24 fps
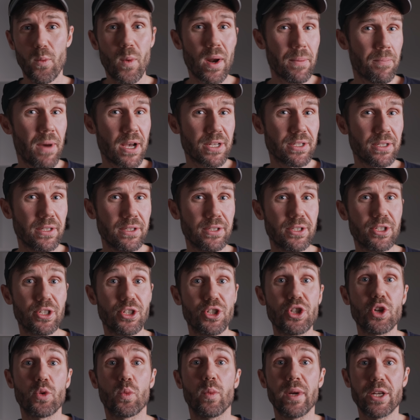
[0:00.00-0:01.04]
what muscles
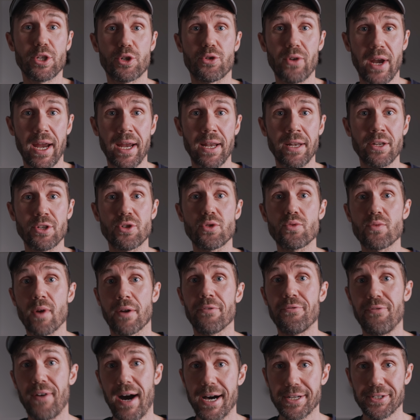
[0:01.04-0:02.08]
should we train to run
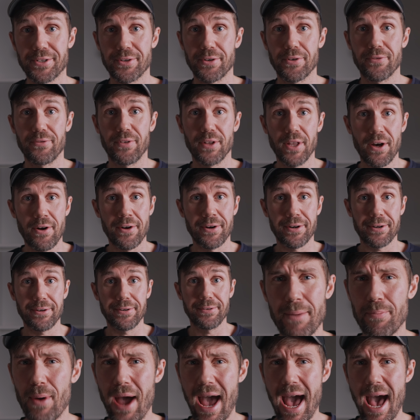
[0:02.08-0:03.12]
faster? faster for longer?
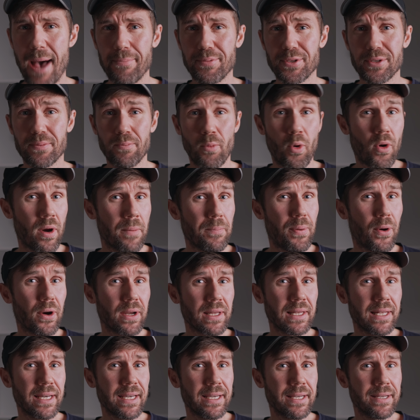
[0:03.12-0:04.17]
And perhaps more
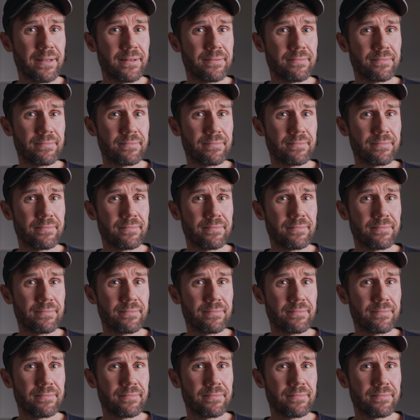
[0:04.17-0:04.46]
importantly,